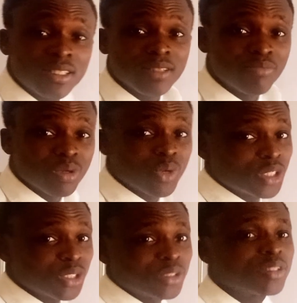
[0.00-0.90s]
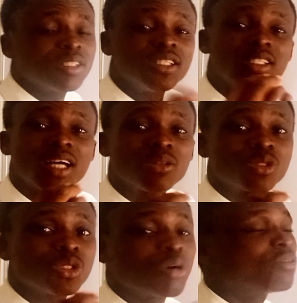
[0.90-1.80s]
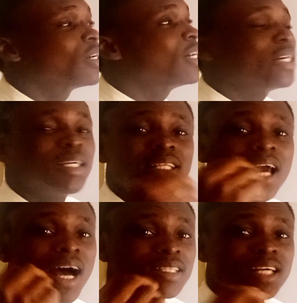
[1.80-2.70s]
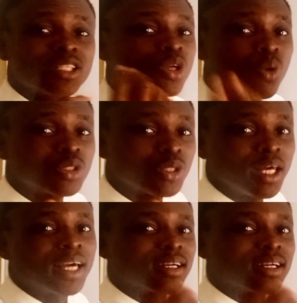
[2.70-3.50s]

simple question. This is how to solve. The answer is not what you think.